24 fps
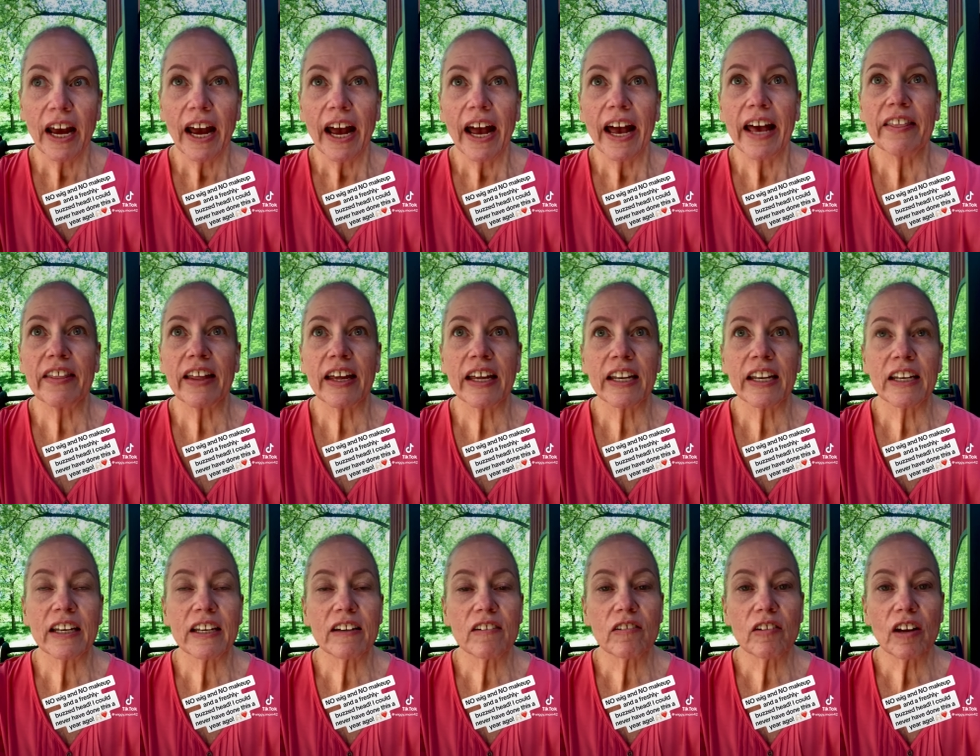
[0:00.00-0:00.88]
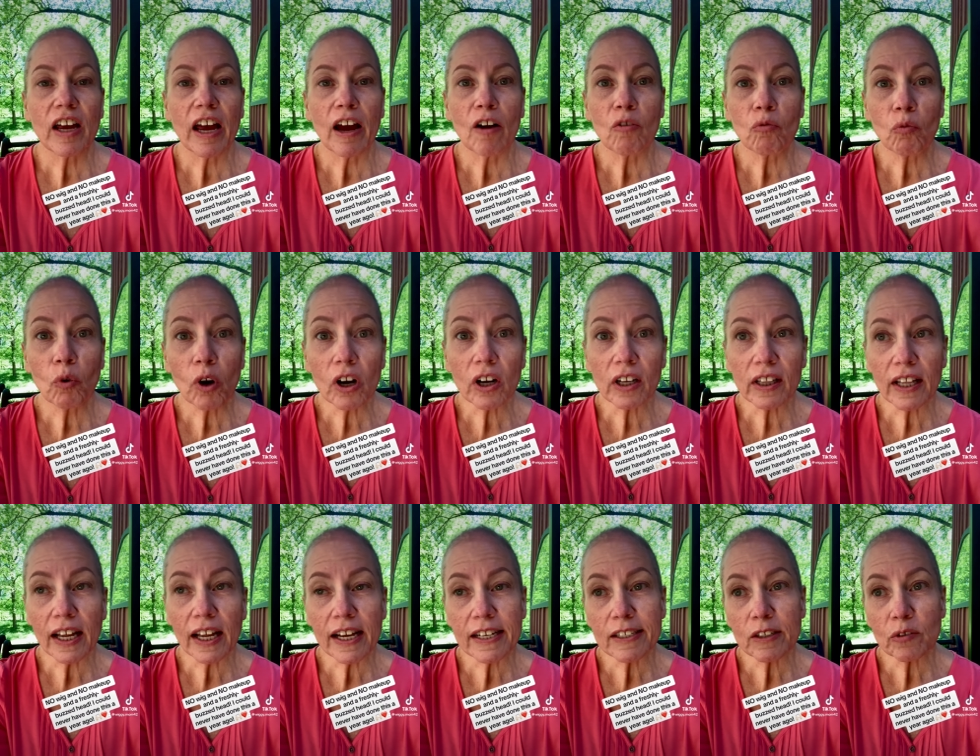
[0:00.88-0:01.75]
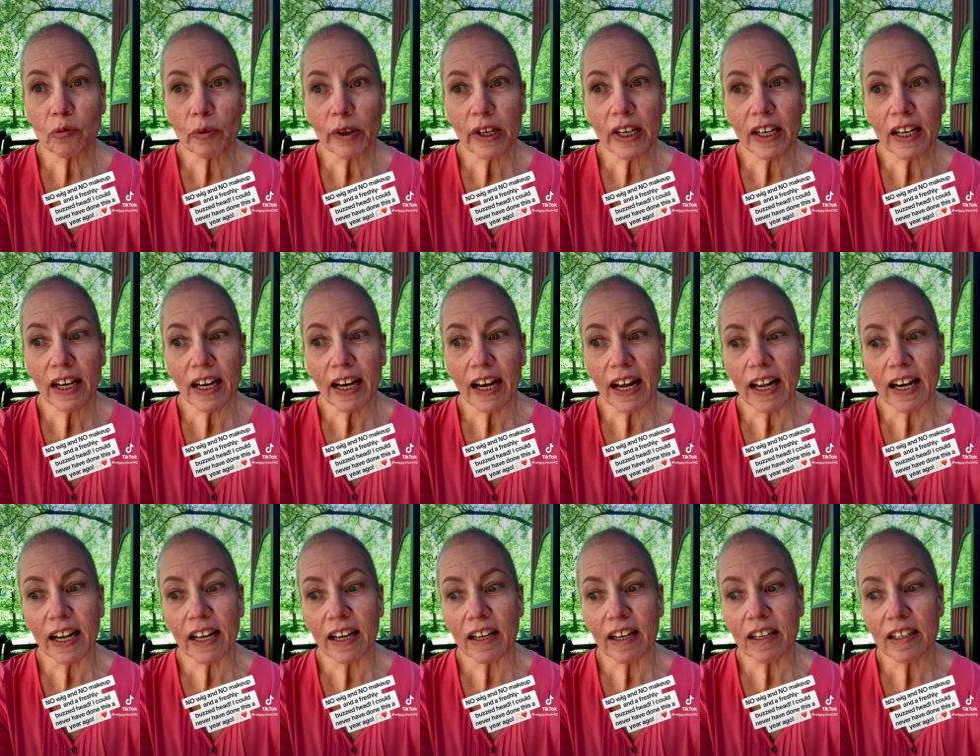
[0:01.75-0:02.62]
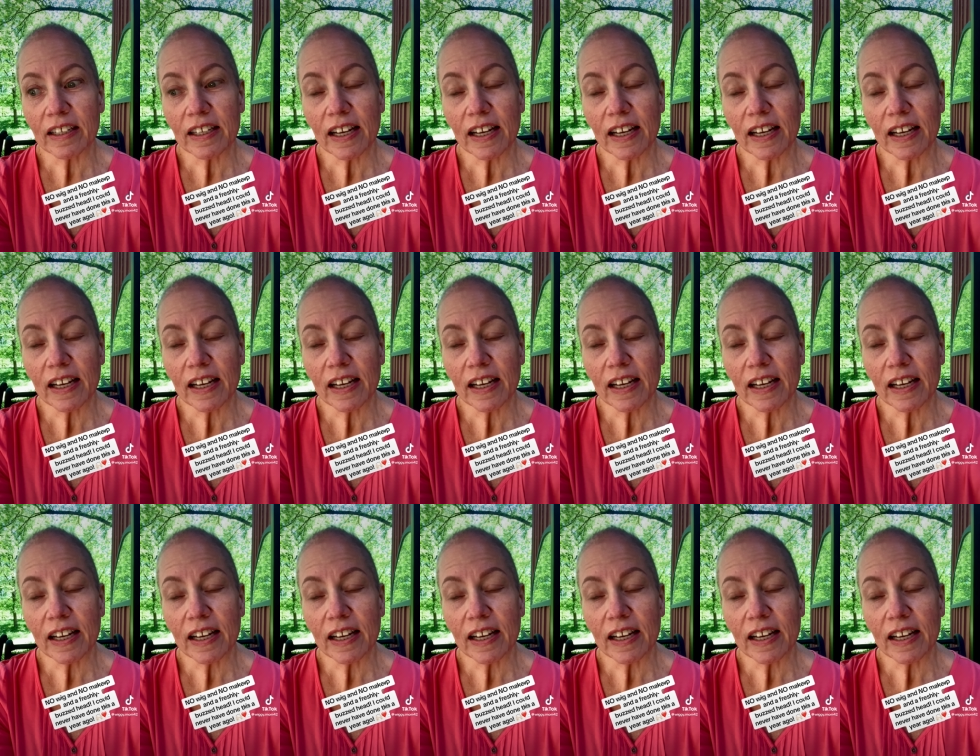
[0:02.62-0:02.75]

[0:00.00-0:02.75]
And then at work last week, I had a,